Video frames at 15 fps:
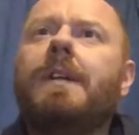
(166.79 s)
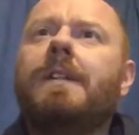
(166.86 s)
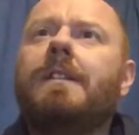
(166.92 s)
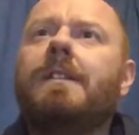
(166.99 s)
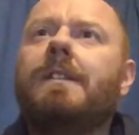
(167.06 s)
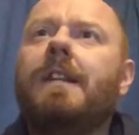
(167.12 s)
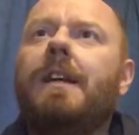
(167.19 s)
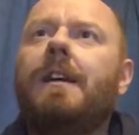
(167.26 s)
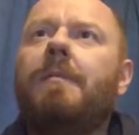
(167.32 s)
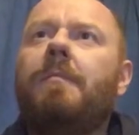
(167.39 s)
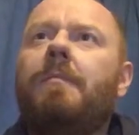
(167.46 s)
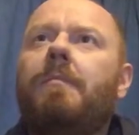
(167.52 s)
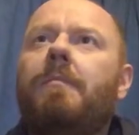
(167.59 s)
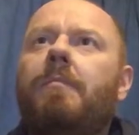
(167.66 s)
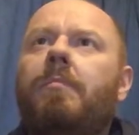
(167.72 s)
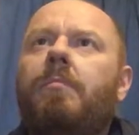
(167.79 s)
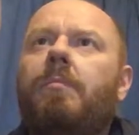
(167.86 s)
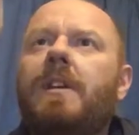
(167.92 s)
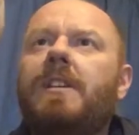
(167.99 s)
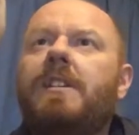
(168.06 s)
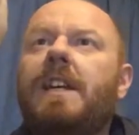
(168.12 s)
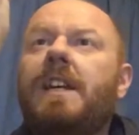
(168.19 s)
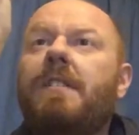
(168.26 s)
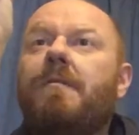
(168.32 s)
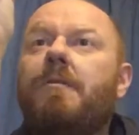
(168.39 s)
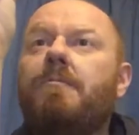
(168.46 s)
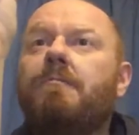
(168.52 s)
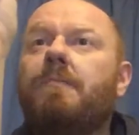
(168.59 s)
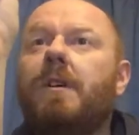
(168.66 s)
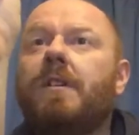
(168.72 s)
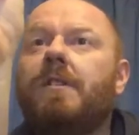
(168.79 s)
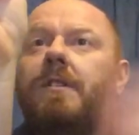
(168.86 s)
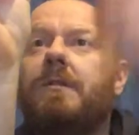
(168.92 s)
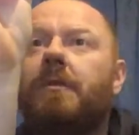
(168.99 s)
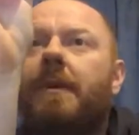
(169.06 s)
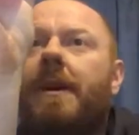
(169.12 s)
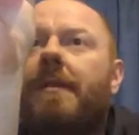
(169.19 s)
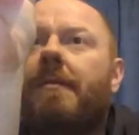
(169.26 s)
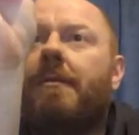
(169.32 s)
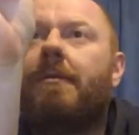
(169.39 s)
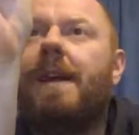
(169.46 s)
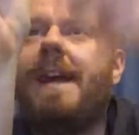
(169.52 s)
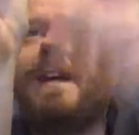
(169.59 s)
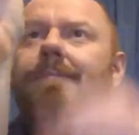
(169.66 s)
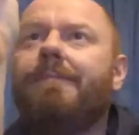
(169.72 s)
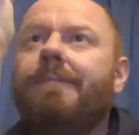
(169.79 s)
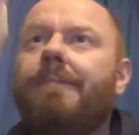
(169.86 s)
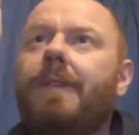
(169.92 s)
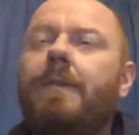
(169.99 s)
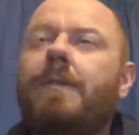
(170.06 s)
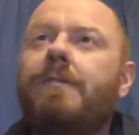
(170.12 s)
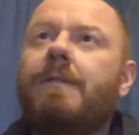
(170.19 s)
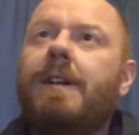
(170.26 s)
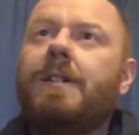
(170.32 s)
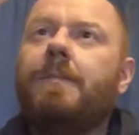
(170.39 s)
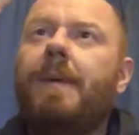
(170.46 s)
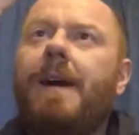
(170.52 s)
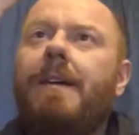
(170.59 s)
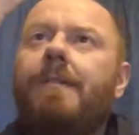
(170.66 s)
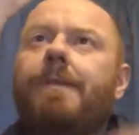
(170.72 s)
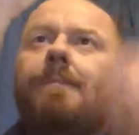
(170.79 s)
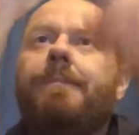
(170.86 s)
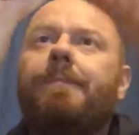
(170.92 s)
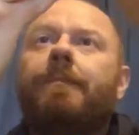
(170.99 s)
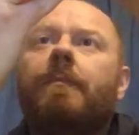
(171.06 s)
It's pretty see-through. I can see all the way through that. Very transparent.